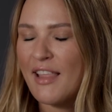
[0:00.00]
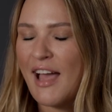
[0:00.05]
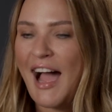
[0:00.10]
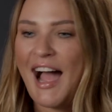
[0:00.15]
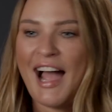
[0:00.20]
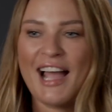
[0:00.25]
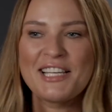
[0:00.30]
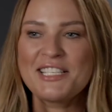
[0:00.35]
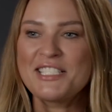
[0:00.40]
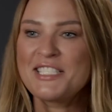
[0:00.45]
that
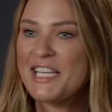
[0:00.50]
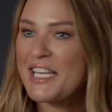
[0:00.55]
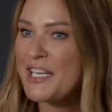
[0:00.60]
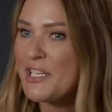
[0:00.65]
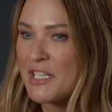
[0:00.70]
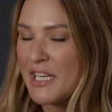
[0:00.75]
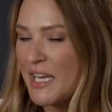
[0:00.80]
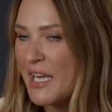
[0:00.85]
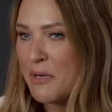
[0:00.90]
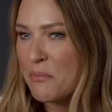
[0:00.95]
I
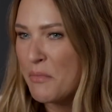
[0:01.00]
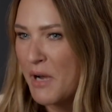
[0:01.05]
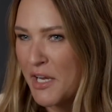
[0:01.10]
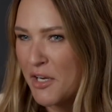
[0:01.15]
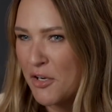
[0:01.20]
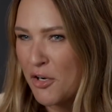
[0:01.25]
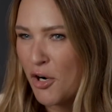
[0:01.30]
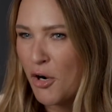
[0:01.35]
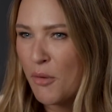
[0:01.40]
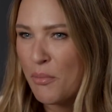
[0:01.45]
did in
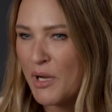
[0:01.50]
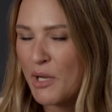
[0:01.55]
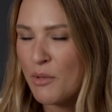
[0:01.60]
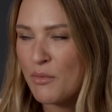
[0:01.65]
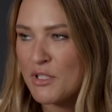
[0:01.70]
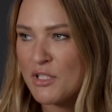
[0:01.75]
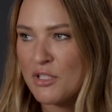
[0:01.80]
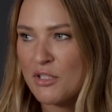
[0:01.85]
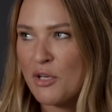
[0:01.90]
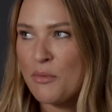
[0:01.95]
makeup. It
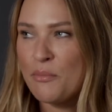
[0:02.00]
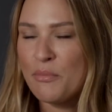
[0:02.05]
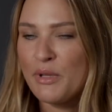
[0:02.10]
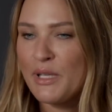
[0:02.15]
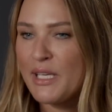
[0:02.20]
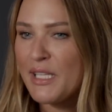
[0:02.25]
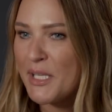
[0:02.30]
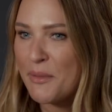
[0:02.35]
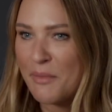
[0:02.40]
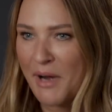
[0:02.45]
was
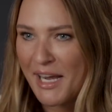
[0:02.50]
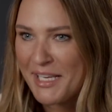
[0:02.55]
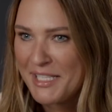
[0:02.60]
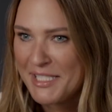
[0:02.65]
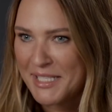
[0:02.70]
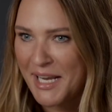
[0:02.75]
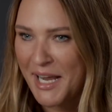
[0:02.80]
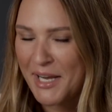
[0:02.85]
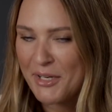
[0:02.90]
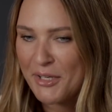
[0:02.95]
completely my
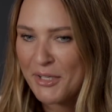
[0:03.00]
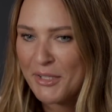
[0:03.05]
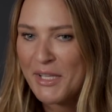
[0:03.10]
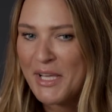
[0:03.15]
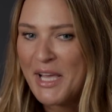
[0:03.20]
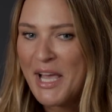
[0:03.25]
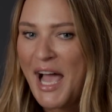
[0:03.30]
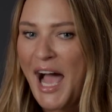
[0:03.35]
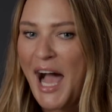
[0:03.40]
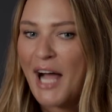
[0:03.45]
style.
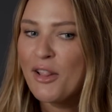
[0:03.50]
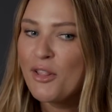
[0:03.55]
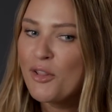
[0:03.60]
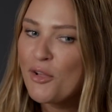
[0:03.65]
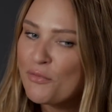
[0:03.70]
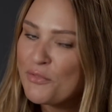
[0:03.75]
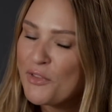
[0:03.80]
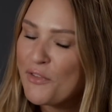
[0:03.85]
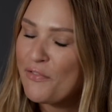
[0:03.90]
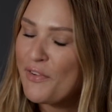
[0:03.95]
I
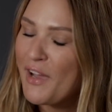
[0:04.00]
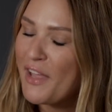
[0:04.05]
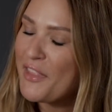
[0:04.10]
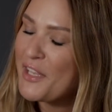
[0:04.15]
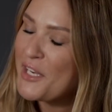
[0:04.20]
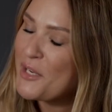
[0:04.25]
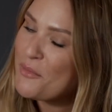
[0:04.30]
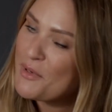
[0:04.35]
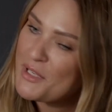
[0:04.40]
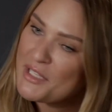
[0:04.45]
loved the fact
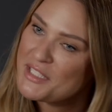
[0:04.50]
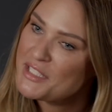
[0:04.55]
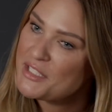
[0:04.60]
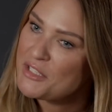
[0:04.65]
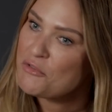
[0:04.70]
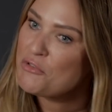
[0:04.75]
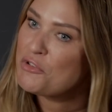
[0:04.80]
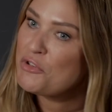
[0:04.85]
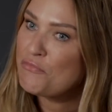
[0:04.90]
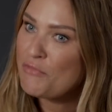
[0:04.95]
that it was
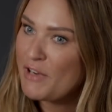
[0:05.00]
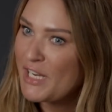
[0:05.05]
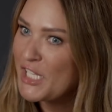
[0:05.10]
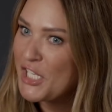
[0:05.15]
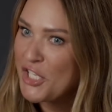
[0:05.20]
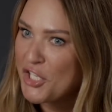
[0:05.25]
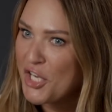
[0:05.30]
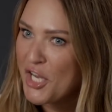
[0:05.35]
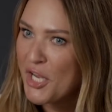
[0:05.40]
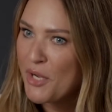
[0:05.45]

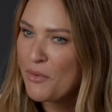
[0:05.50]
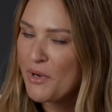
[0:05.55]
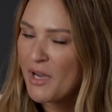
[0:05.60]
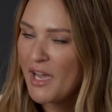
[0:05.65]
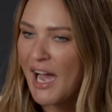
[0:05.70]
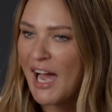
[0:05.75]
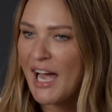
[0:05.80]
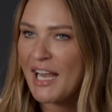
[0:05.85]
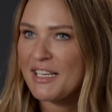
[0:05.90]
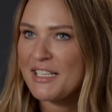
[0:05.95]
really new
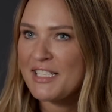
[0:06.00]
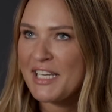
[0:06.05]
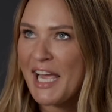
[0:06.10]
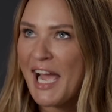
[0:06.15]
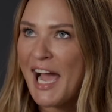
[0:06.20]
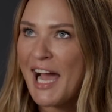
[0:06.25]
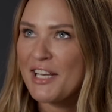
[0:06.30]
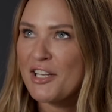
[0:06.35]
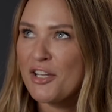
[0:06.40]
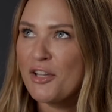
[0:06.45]
and it
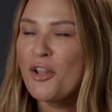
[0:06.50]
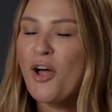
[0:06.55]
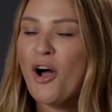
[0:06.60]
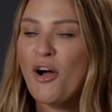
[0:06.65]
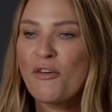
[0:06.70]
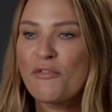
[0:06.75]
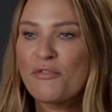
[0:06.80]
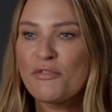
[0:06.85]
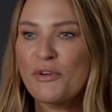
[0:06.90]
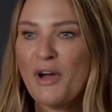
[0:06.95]
had a
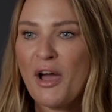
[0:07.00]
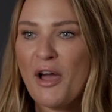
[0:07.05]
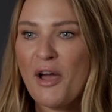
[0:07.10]
lot of,